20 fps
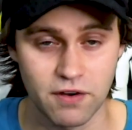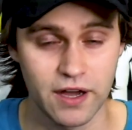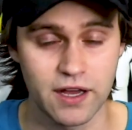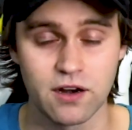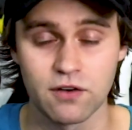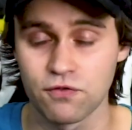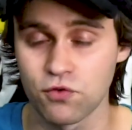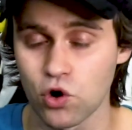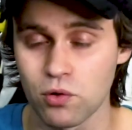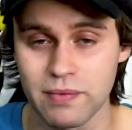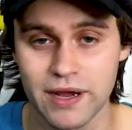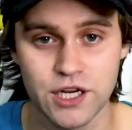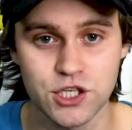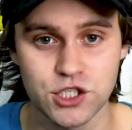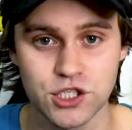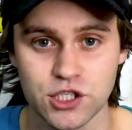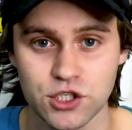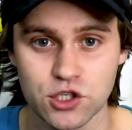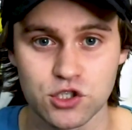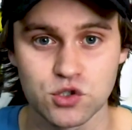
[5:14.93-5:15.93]
find a
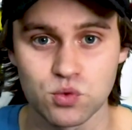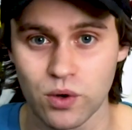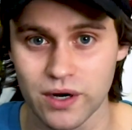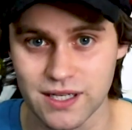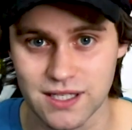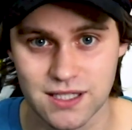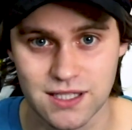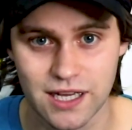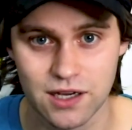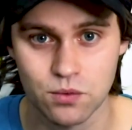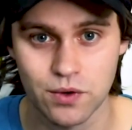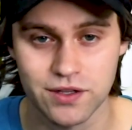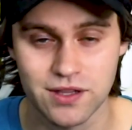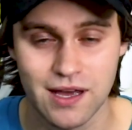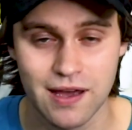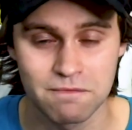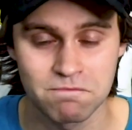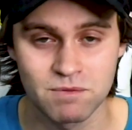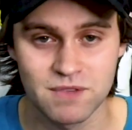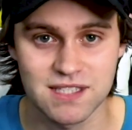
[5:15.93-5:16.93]
formation you just want to stick
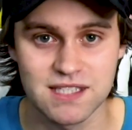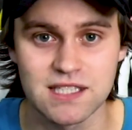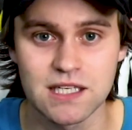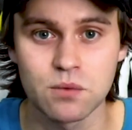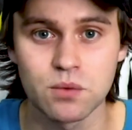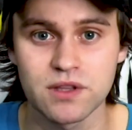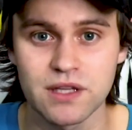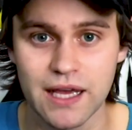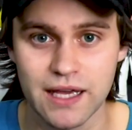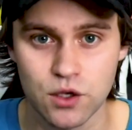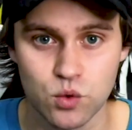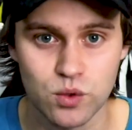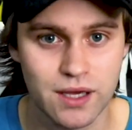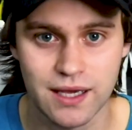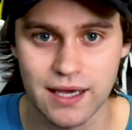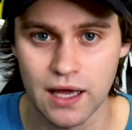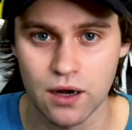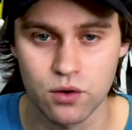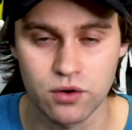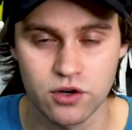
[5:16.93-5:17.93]
with, see what that you
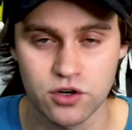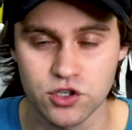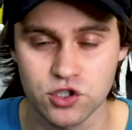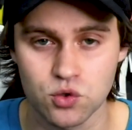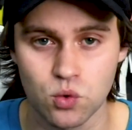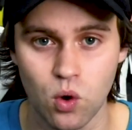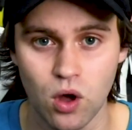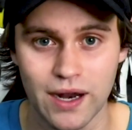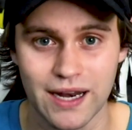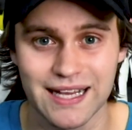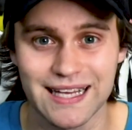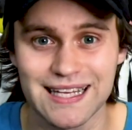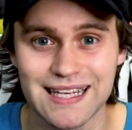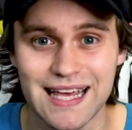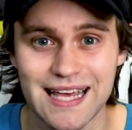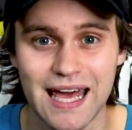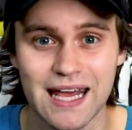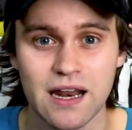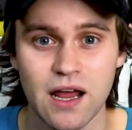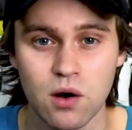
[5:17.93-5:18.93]
can get out of your squad,
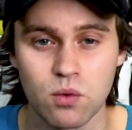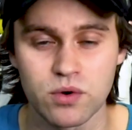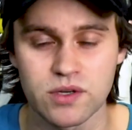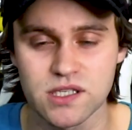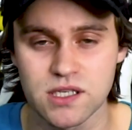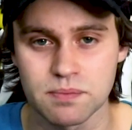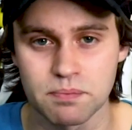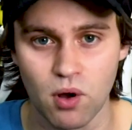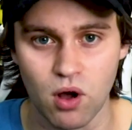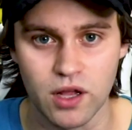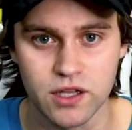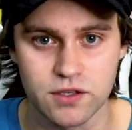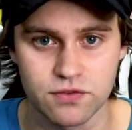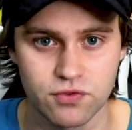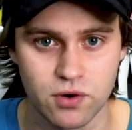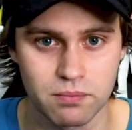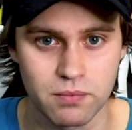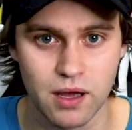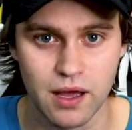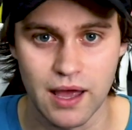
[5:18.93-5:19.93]
and get a
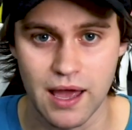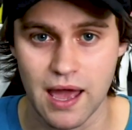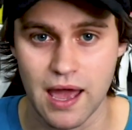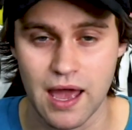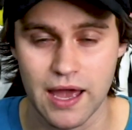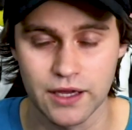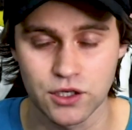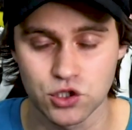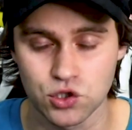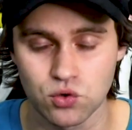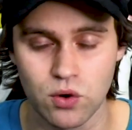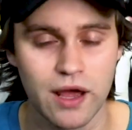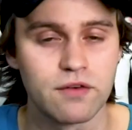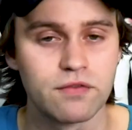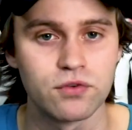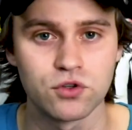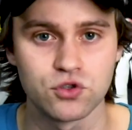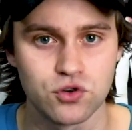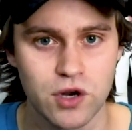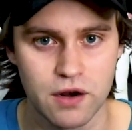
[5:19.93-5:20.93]
response from a
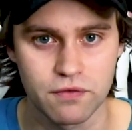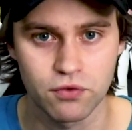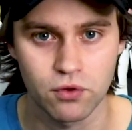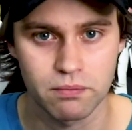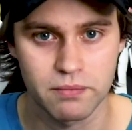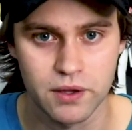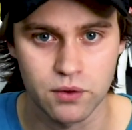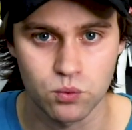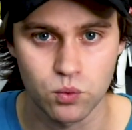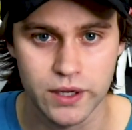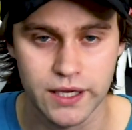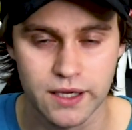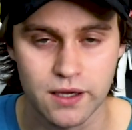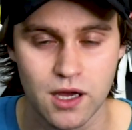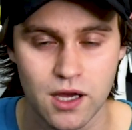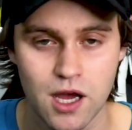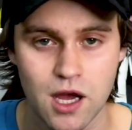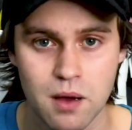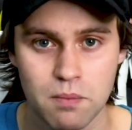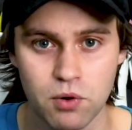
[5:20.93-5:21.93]
dreadful, dreadful
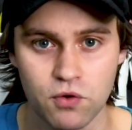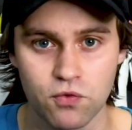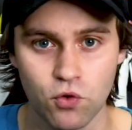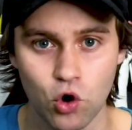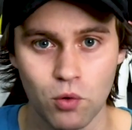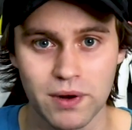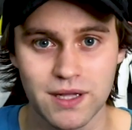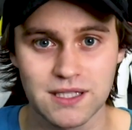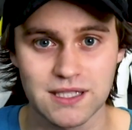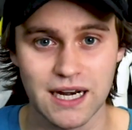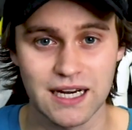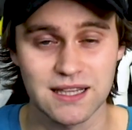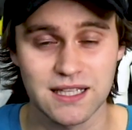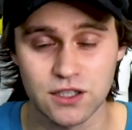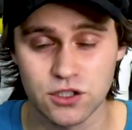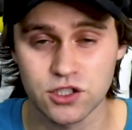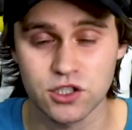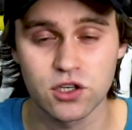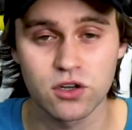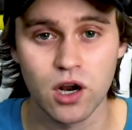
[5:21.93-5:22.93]
midweek performance. And I
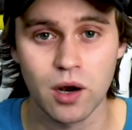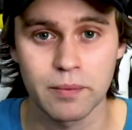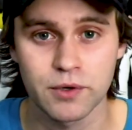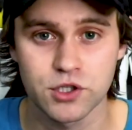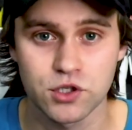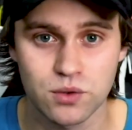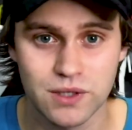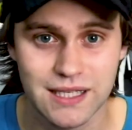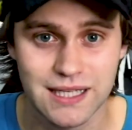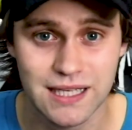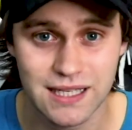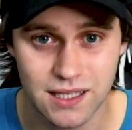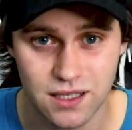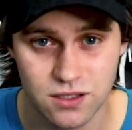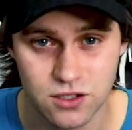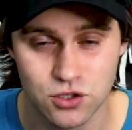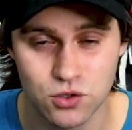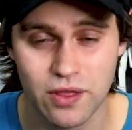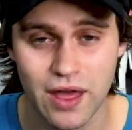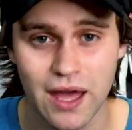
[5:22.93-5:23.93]
think there's a good opportunity he
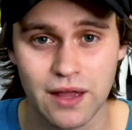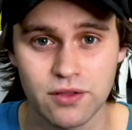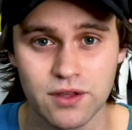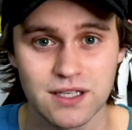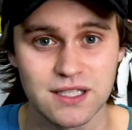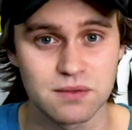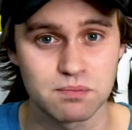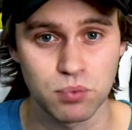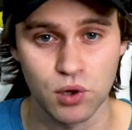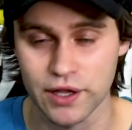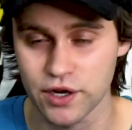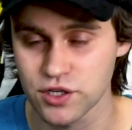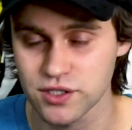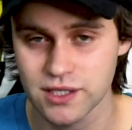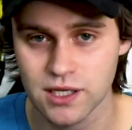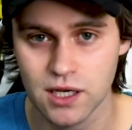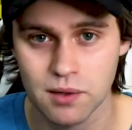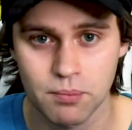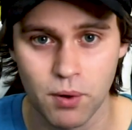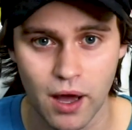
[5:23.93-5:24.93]
can do that. The players
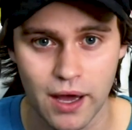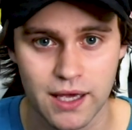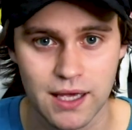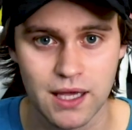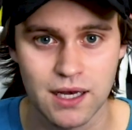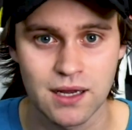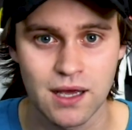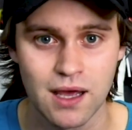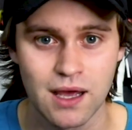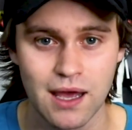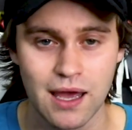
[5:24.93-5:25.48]
need to buy in,